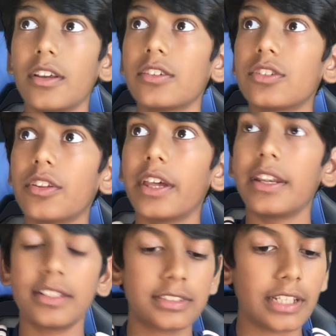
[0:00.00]
So
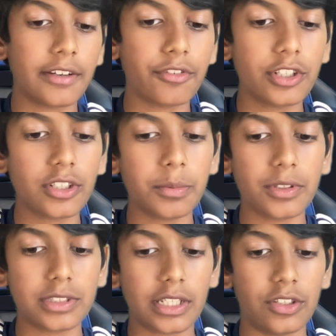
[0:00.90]
then instead of Rishab,
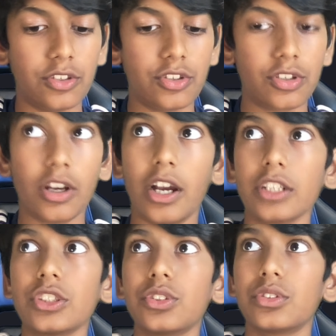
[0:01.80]
we'll say
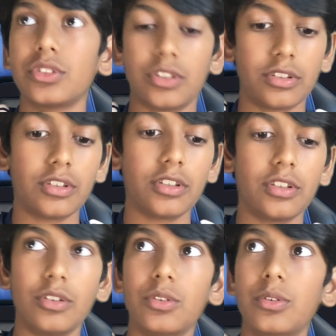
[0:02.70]

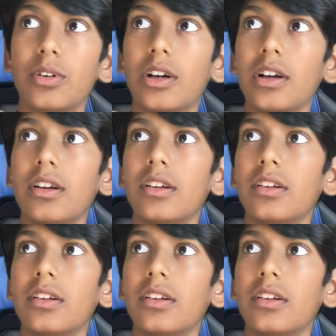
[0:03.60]
Joshua